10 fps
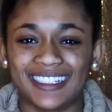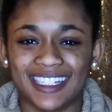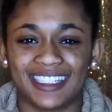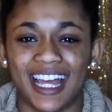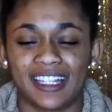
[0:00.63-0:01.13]

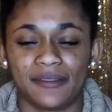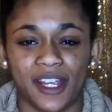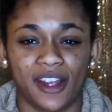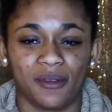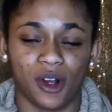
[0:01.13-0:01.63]
guys, it's Jasmine
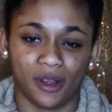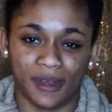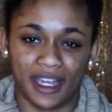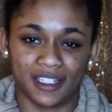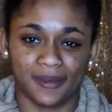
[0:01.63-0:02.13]
here and welcome
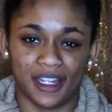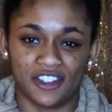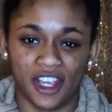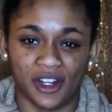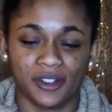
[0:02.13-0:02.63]
back to my
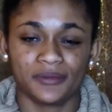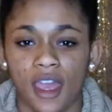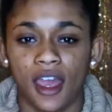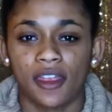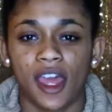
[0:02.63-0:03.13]
channel.
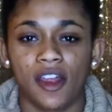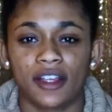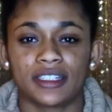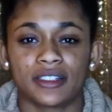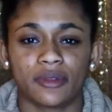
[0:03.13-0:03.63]
There
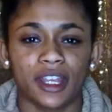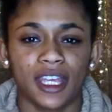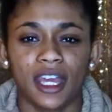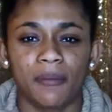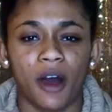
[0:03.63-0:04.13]
is this
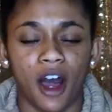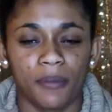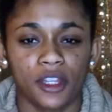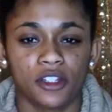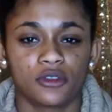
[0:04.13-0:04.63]
really
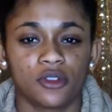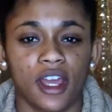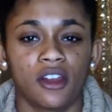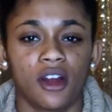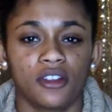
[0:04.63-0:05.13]
popular
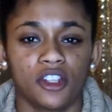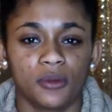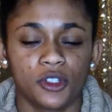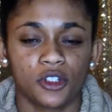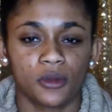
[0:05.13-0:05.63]
trend on
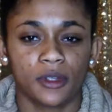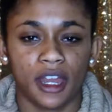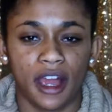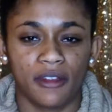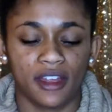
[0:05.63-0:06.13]
YouTube
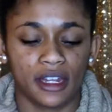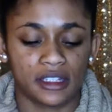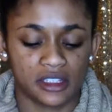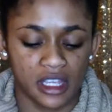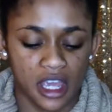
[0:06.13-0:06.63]
now that
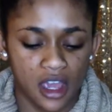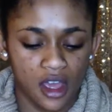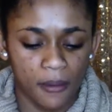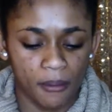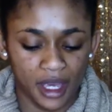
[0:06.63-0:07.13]
it's
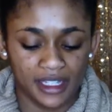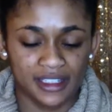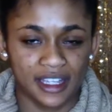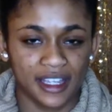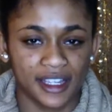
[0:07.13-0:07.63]

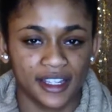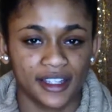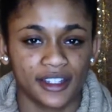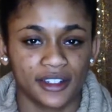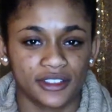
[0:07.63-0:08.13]

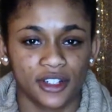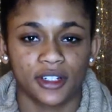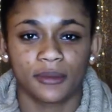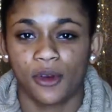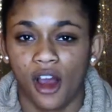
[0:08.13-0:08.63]
mixing your
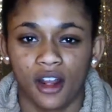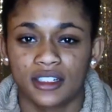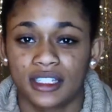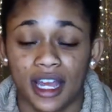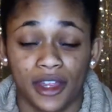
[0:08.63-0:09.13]
certain
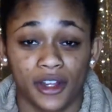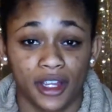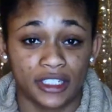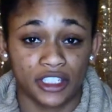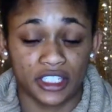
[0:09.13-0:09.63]
products
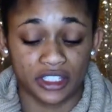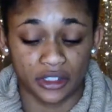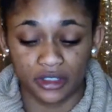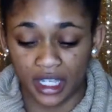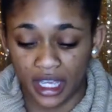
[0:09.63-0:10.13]
together and just
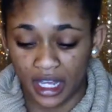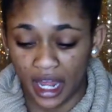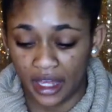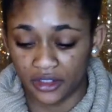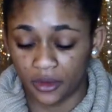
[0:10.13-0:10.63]
using it
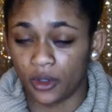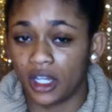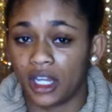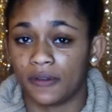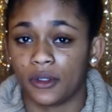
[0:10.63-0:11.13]
as you
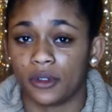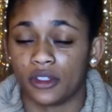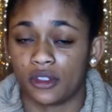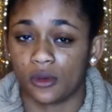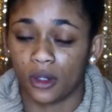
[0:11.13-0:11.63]
would if you were
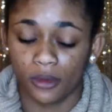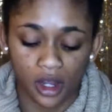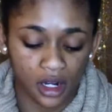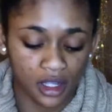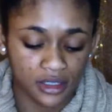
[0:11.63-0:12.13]
using one
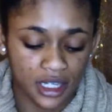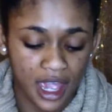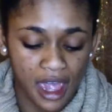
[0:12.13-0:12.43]
product.